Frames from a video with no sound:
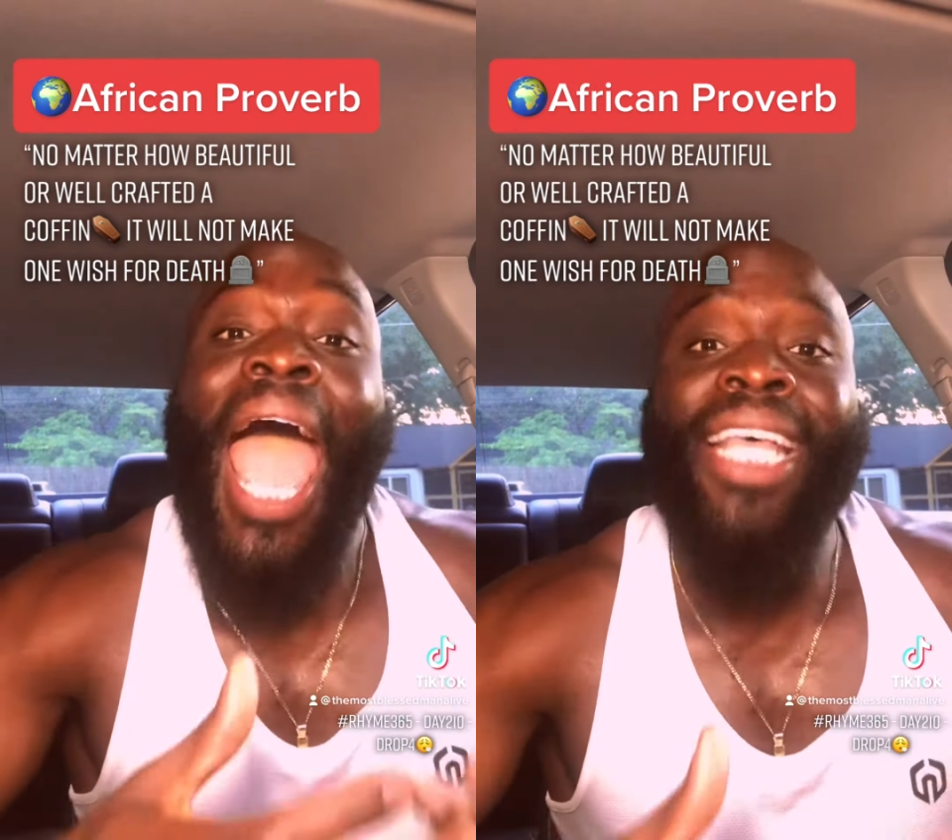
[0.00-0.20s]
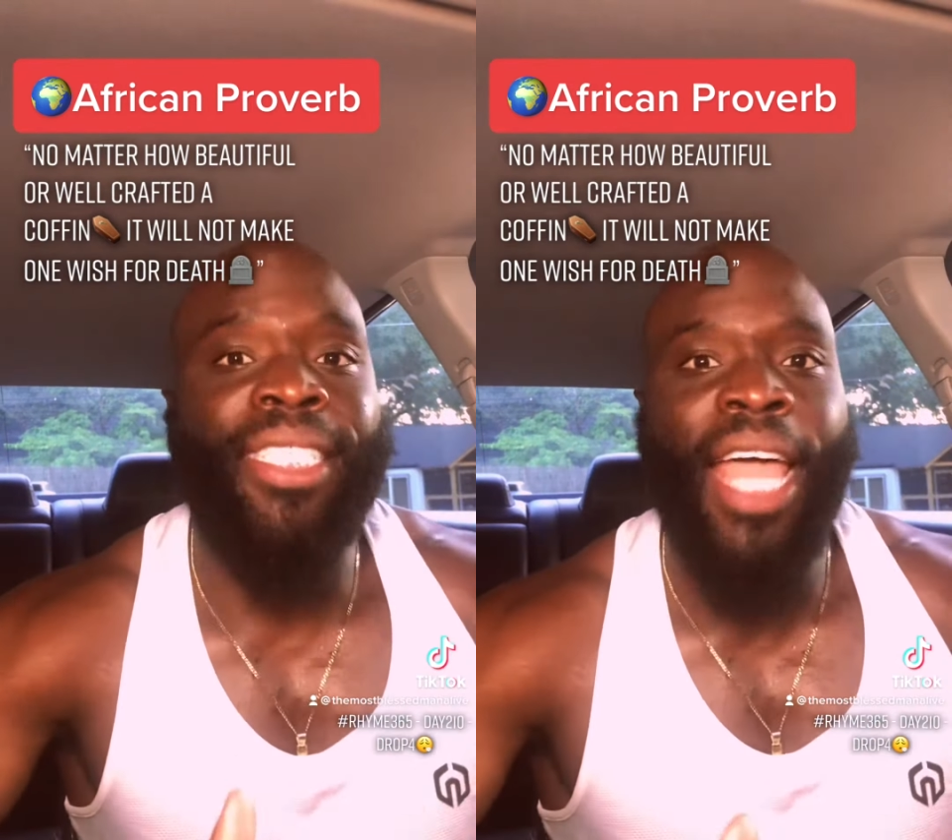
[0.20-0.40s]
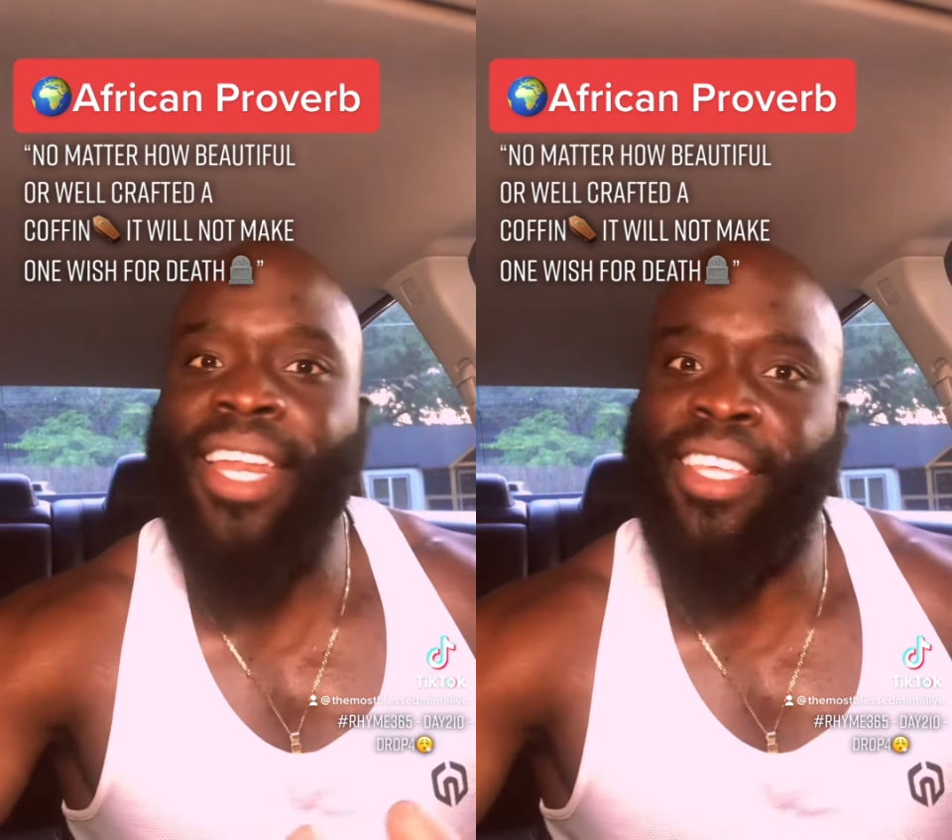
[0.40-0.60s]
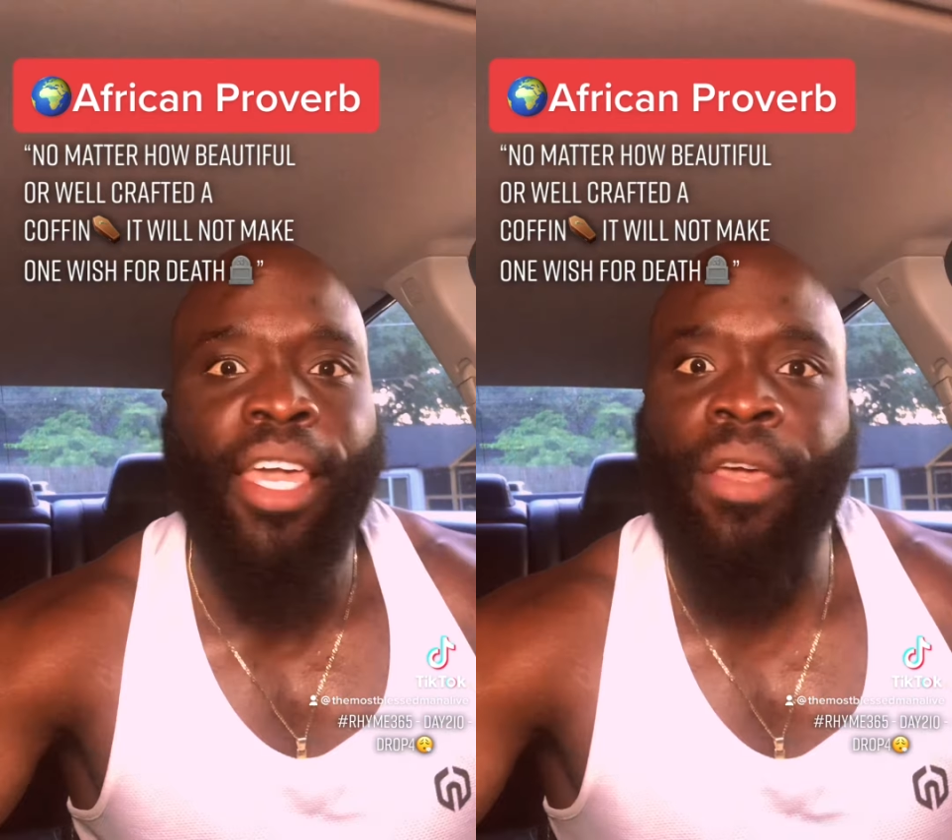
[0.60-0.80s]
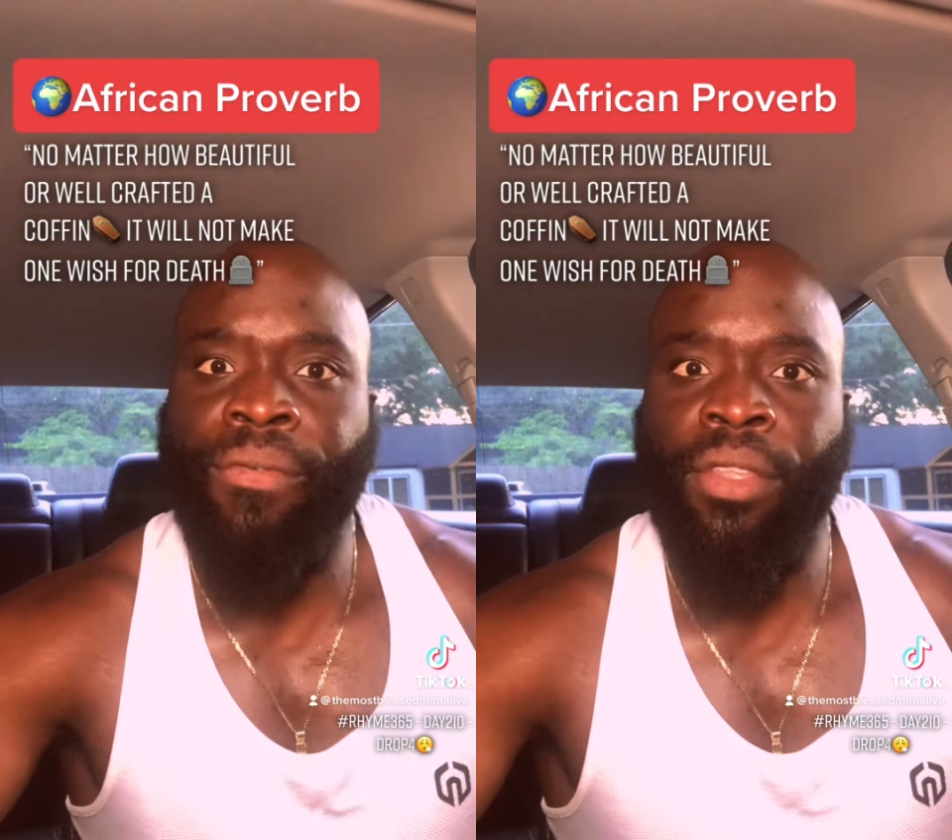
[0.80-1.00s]
as that
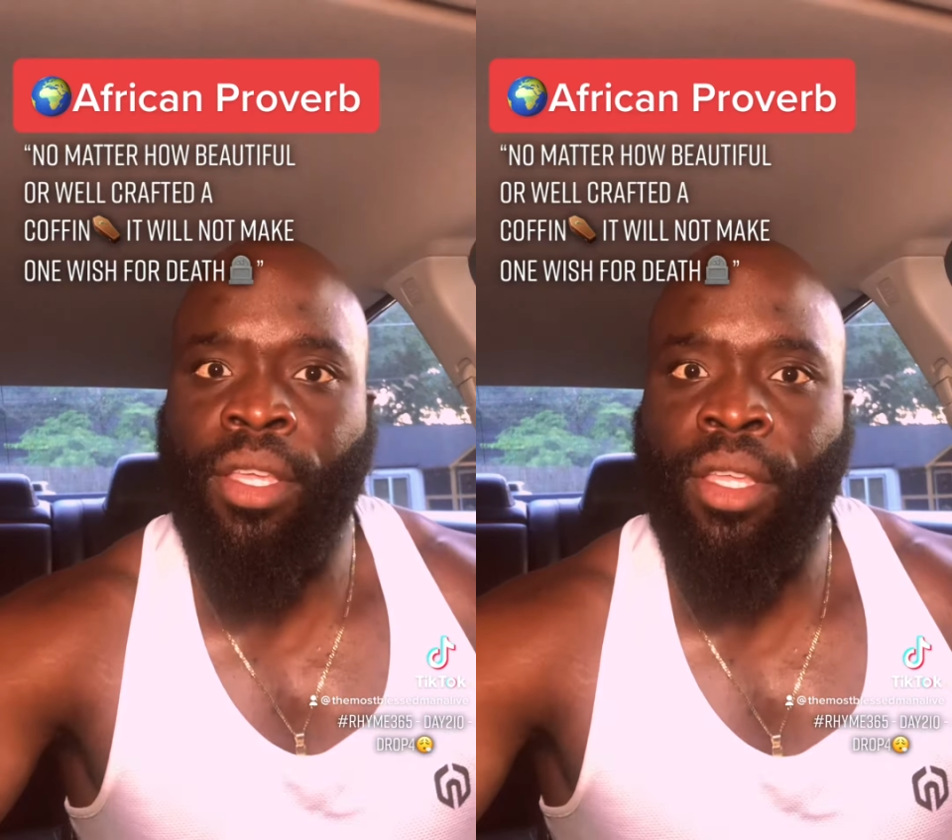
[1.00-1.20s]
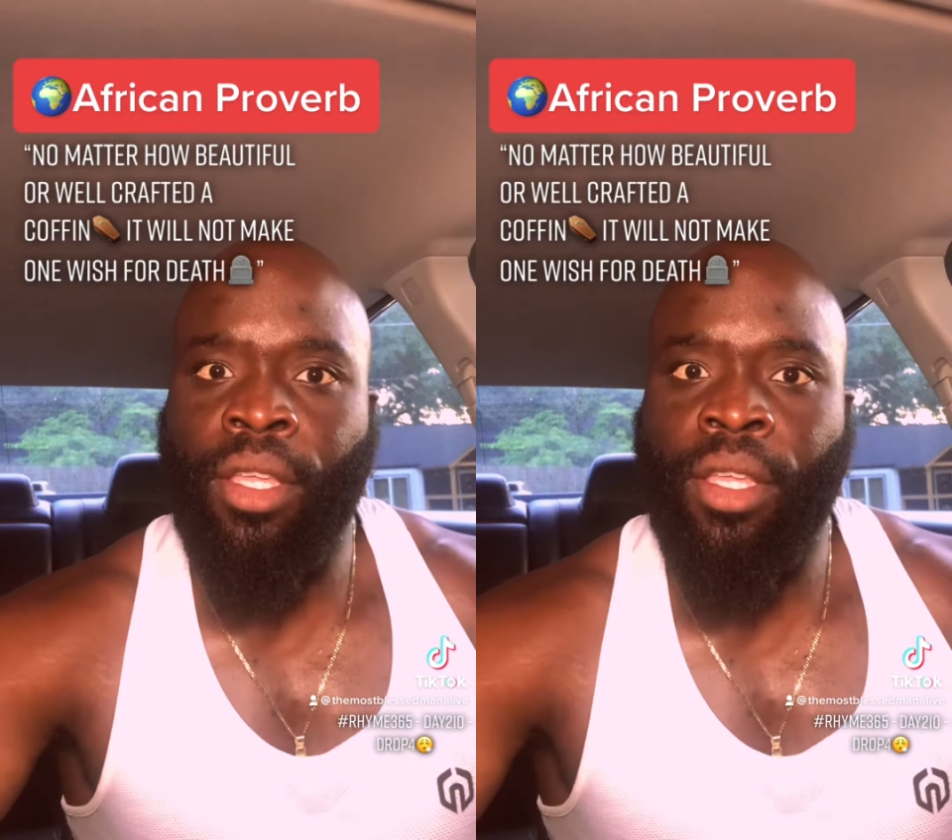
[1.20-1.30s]
gift.